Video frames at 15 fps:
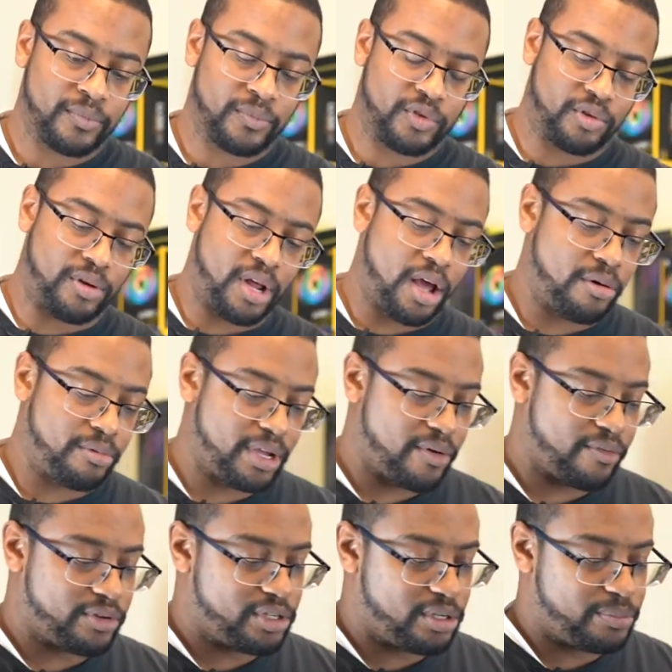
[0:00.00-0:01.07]
So now we have
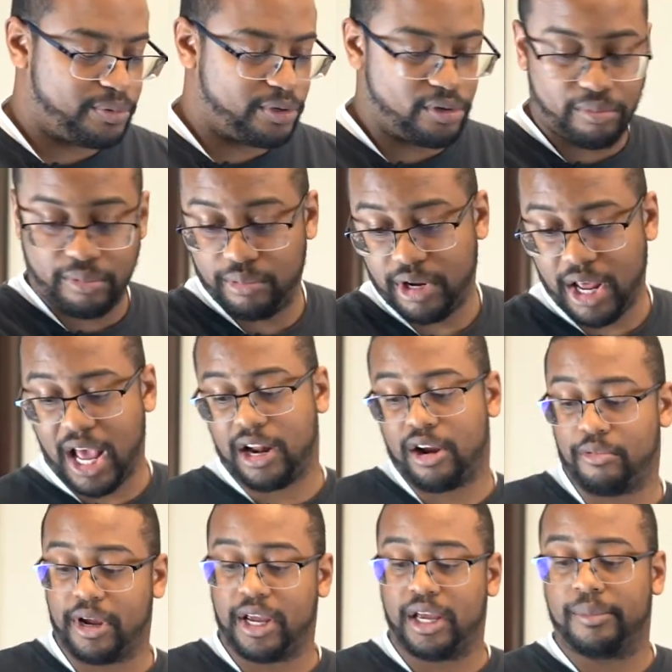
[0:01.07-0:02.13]
our CPU and we want to add our
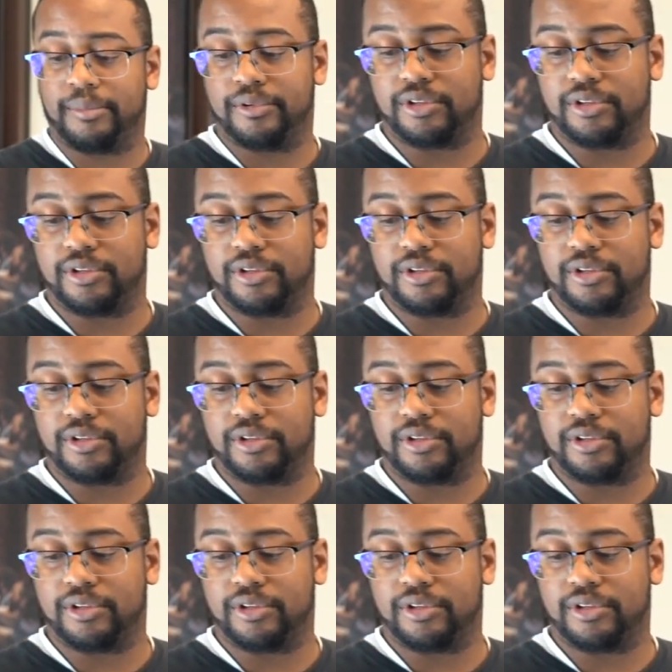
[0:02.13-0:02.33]
RAM.